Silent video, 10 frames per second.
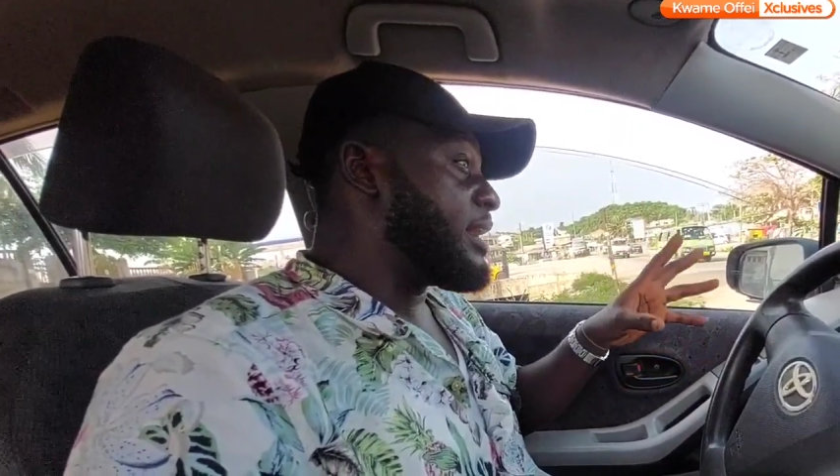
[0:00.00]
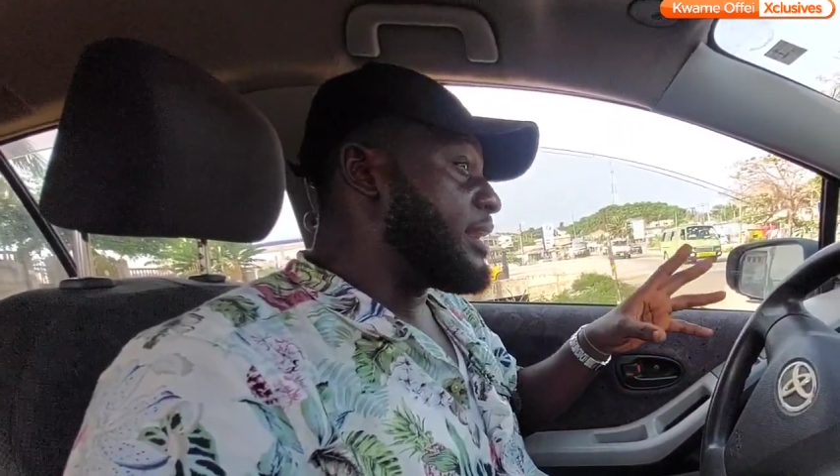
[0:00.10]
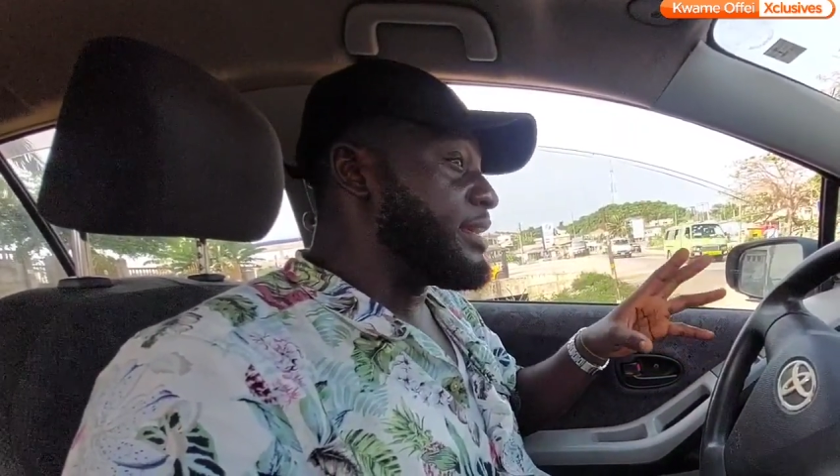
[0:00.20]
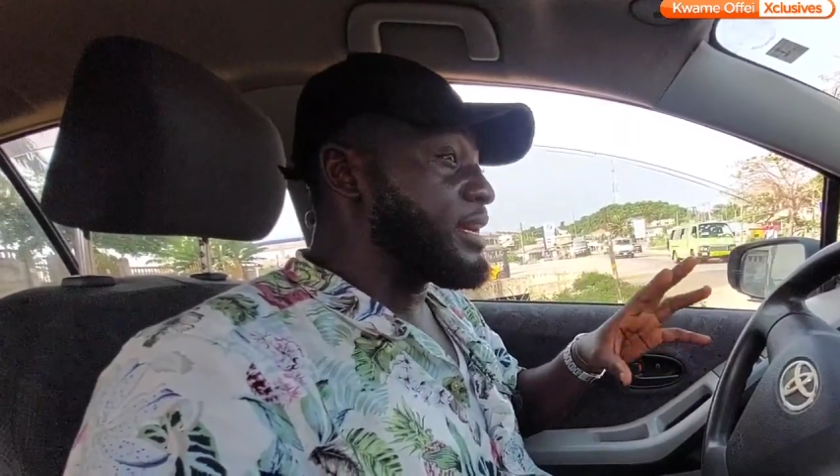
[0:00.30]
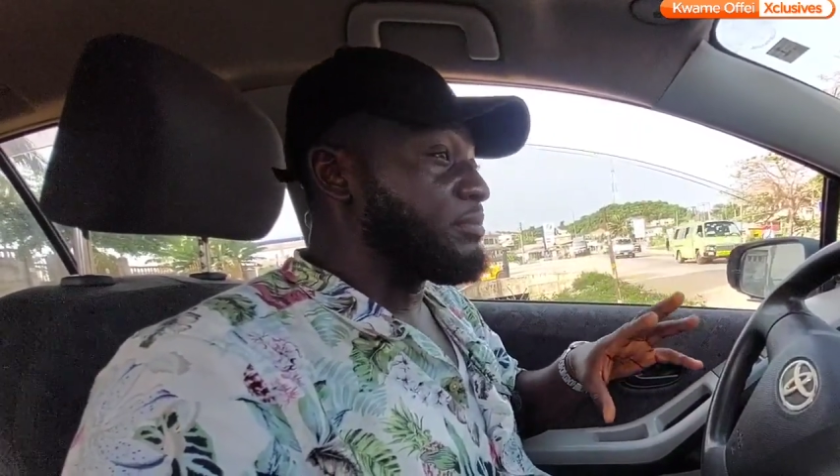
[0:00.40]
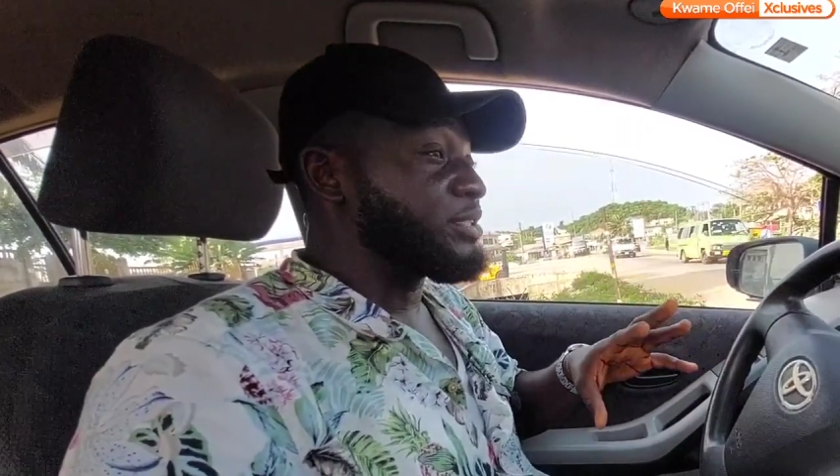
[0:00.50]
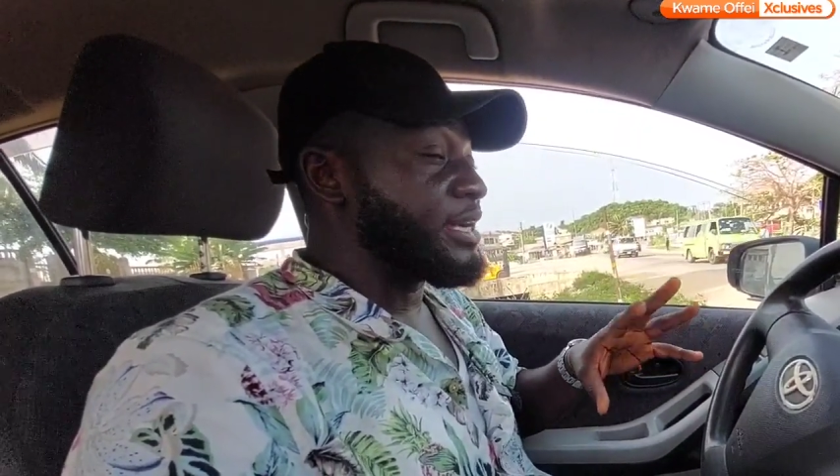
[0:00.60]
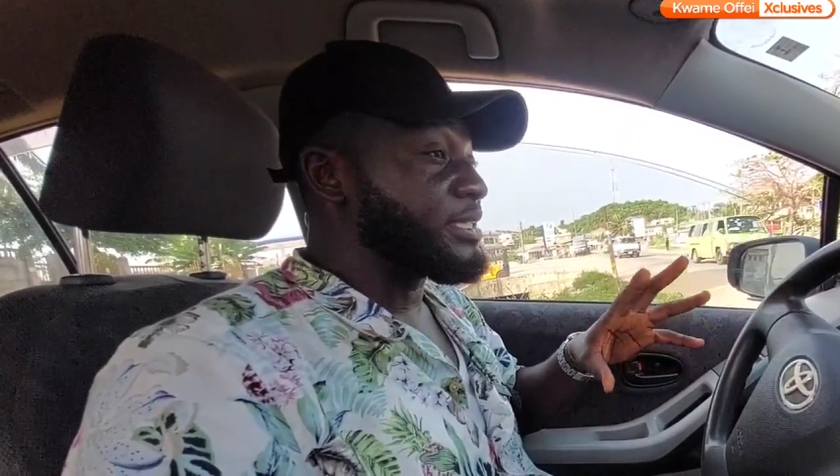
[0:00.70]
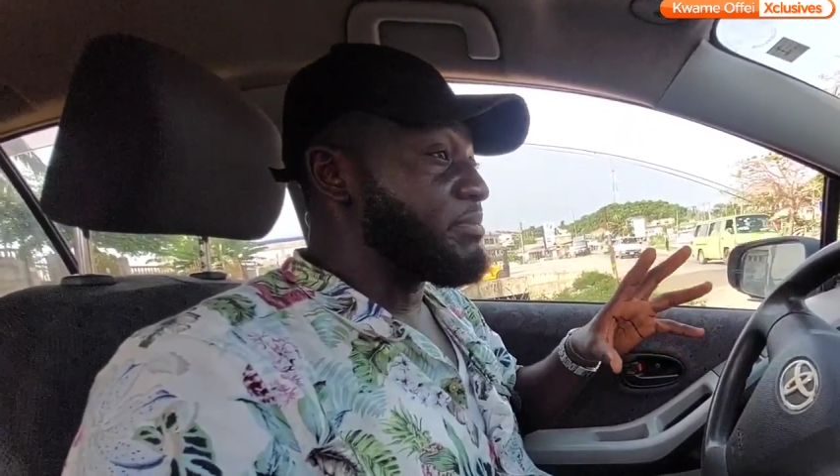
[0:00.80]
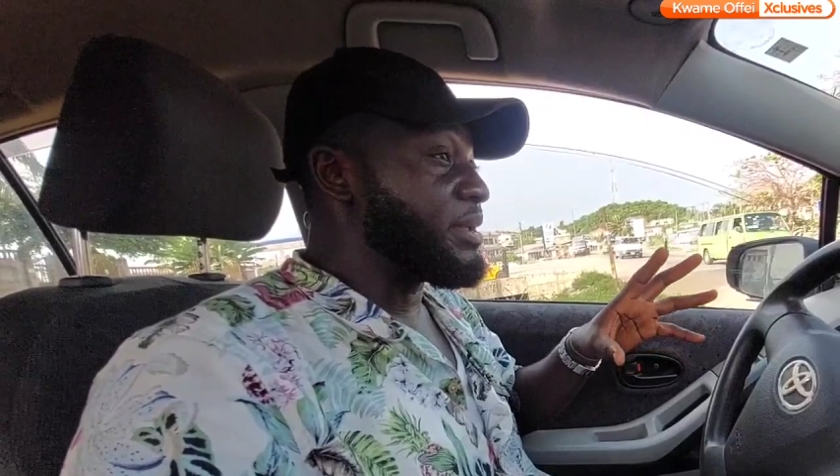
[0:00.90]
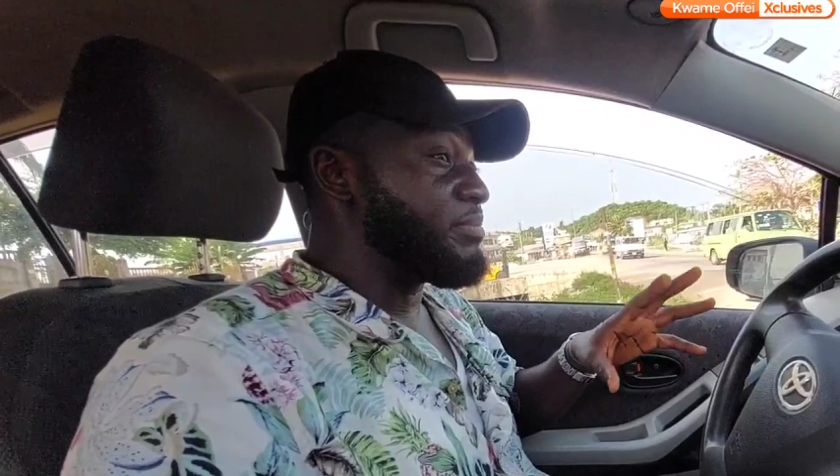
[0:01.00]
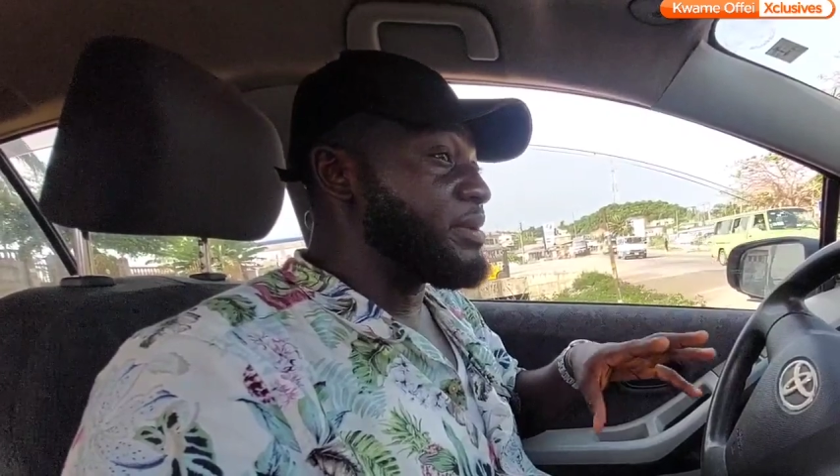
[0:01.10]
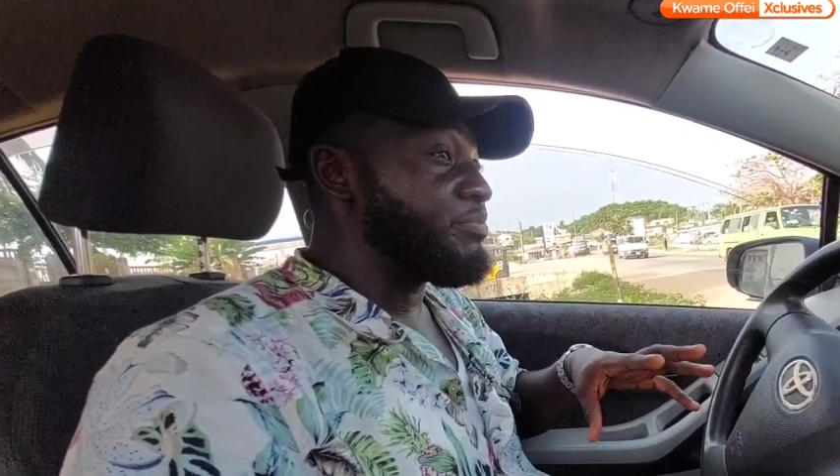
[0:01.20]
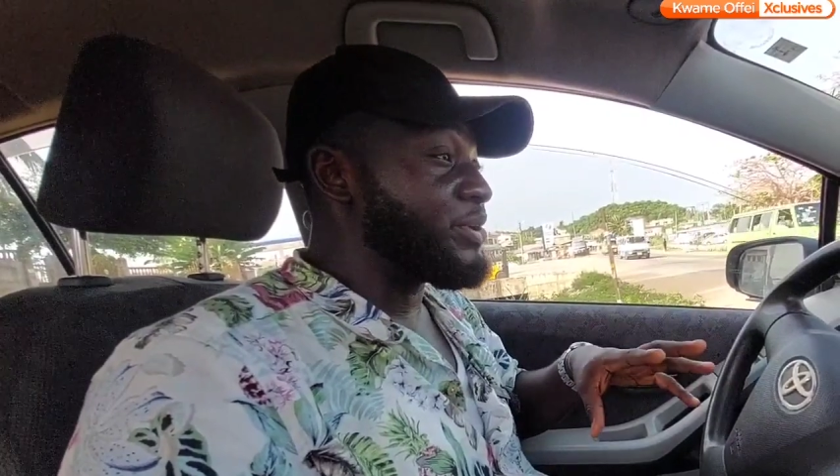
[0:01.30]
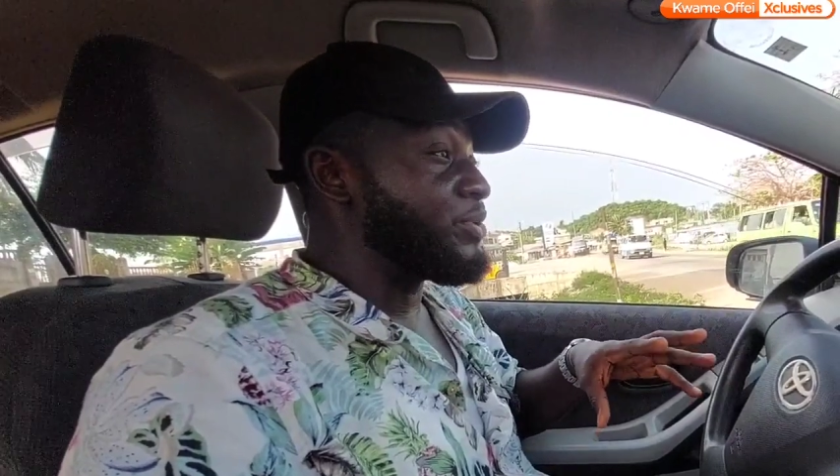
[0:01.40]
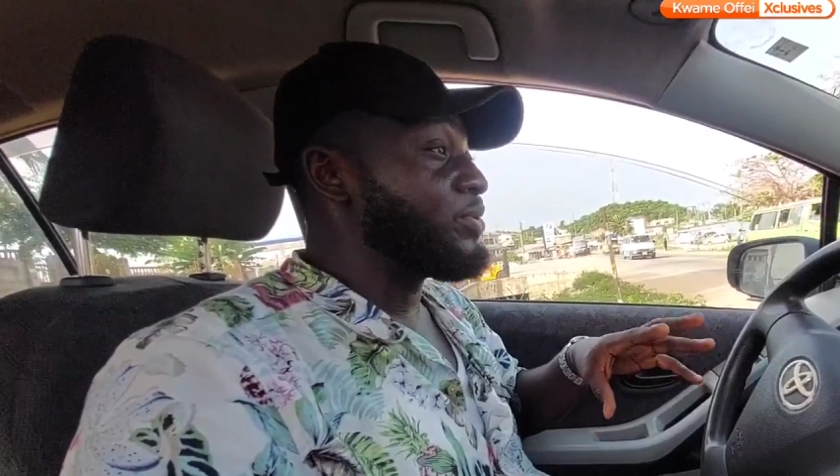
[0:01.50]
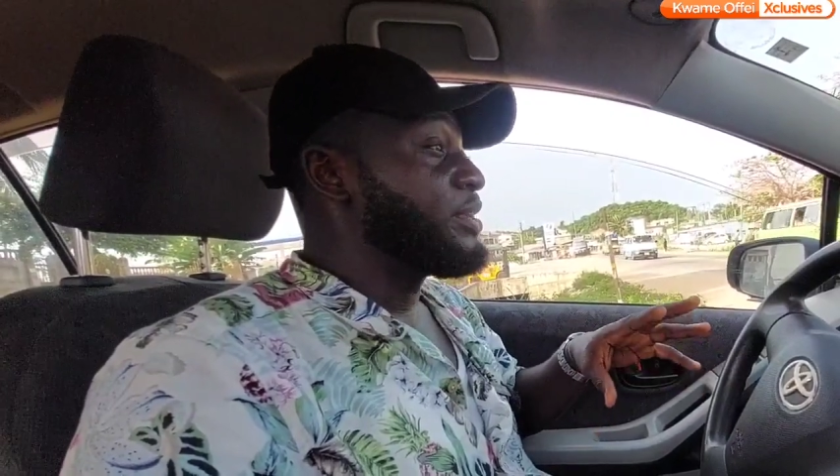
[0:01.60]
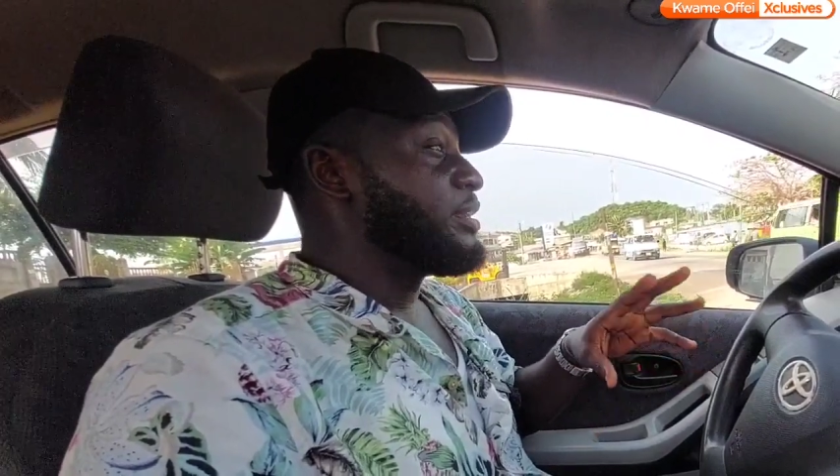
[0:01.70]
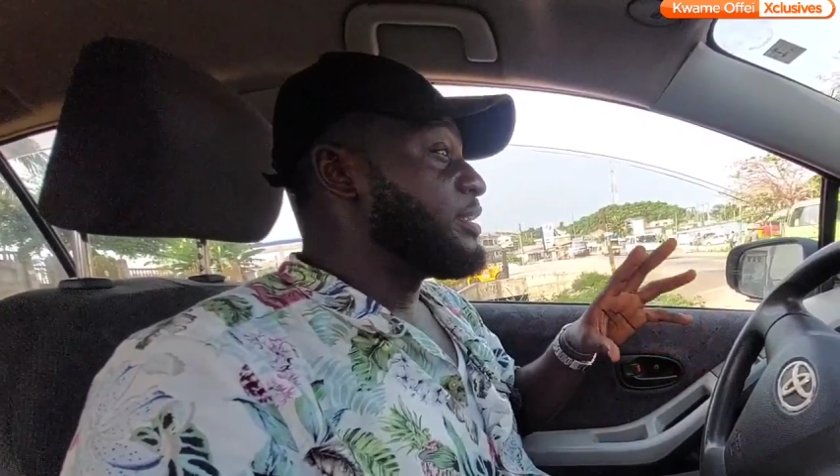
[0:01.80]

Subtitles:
the Income Tax Amendment Bill,